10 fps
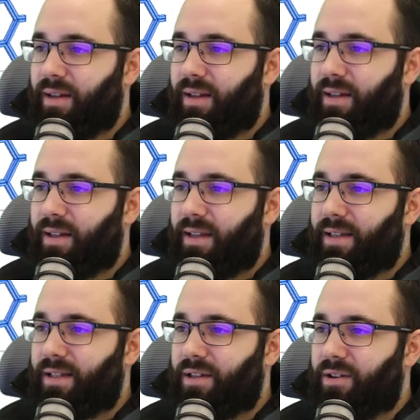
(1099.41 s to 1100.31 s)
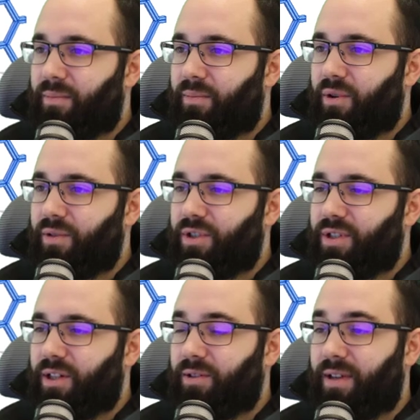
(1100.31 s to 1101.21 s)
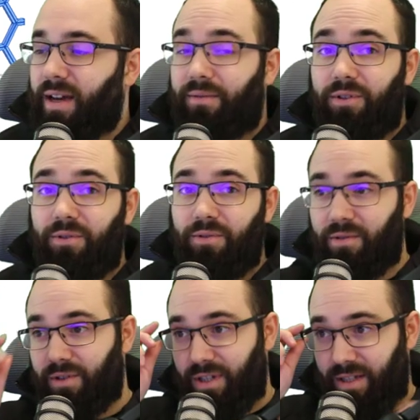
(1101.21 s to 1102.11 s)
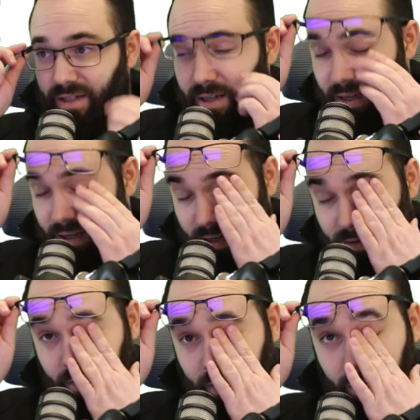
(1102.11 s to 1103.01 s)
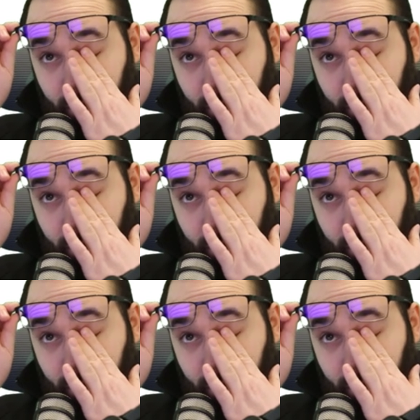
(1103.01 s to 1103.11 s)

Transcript: and an easier approach than to have to just kind of go